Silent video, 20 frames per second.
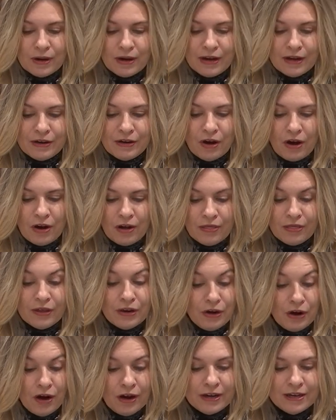not the
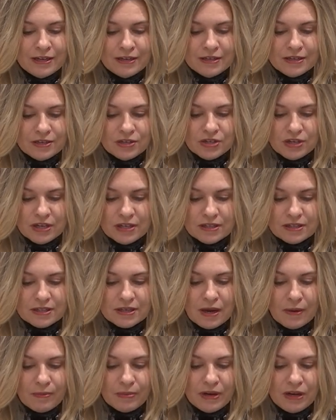non-Indigenous
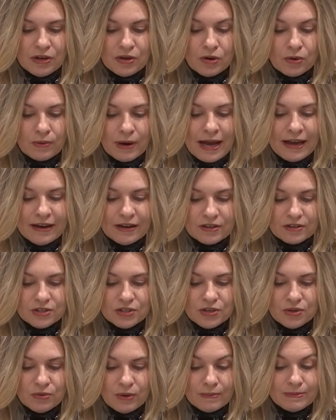company Karadix
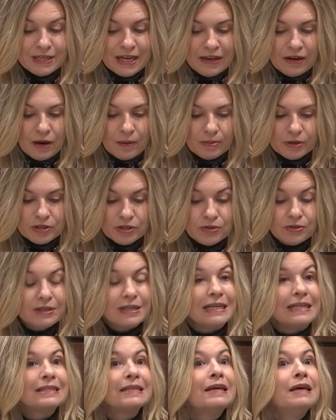to obtain
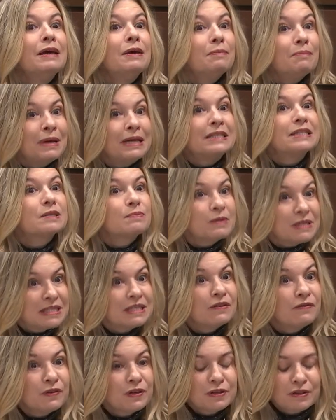opportunities meant
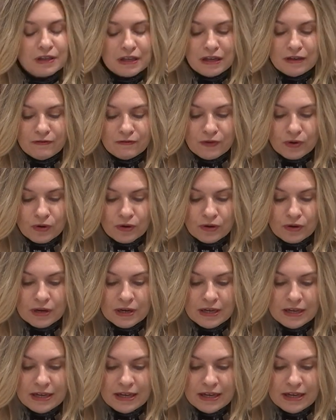specifically for